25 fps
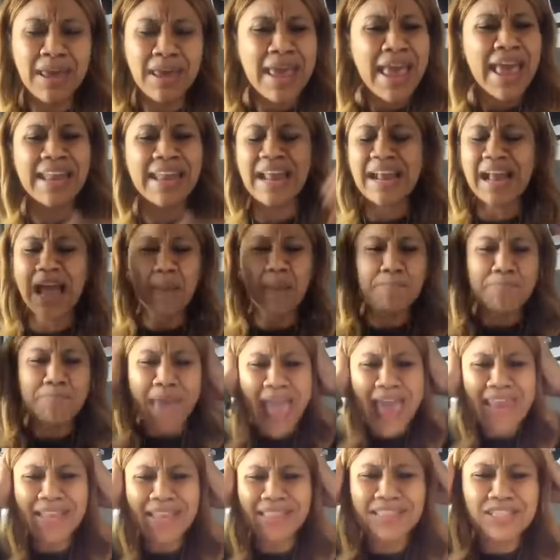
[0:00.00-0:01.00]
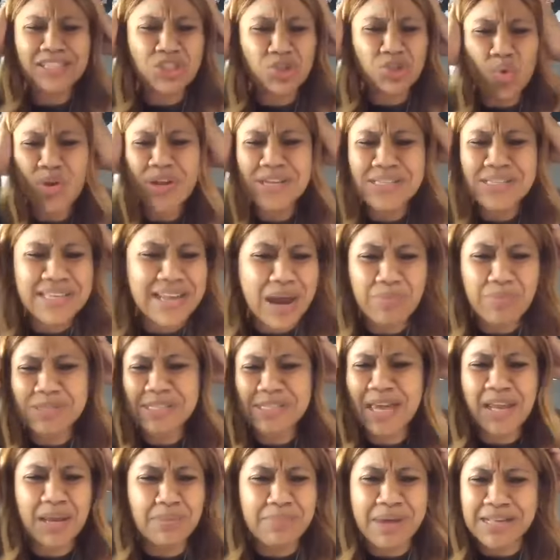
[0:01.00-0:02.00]
And I got mad at the stories that I was
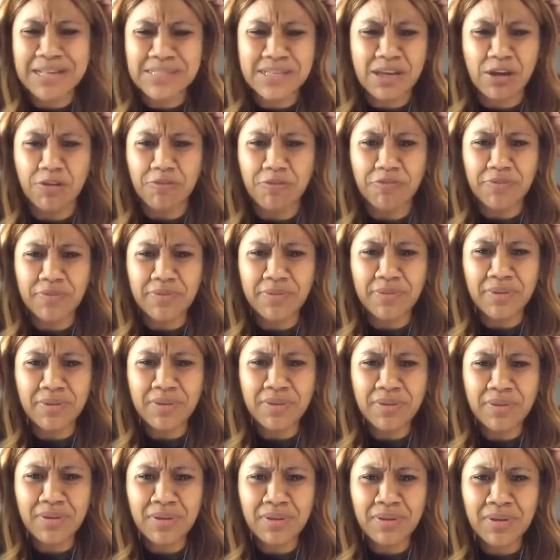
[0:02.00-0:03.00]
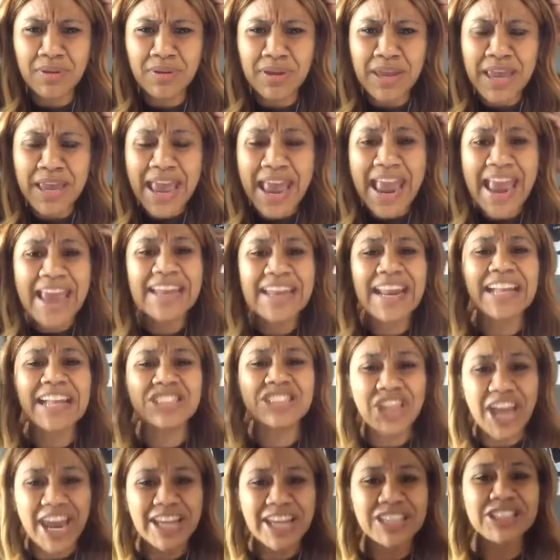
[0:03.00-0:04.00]
telling myself. And I
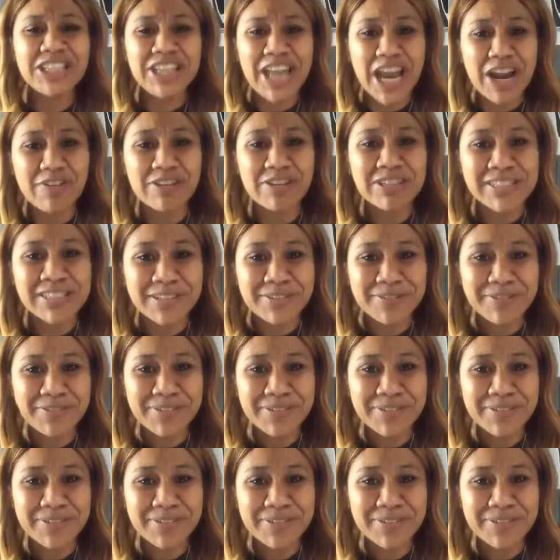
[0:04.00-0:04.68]
changed the narrative.